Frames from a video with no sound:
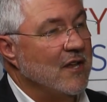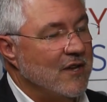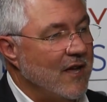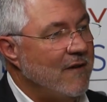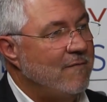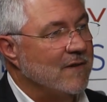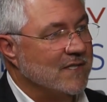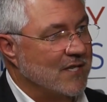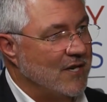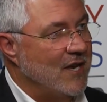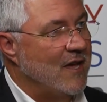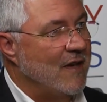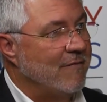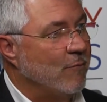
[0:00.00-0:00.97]
enough is
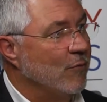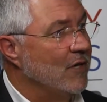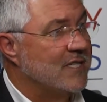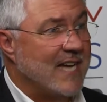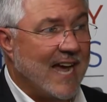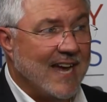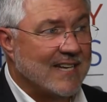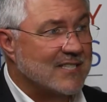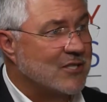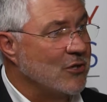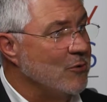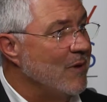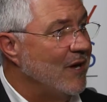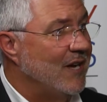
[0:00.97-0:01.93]
enough. We're taxed
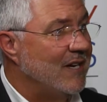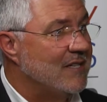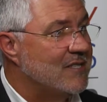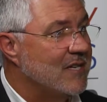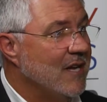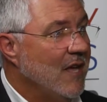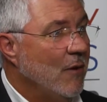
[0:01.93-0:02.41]
too much.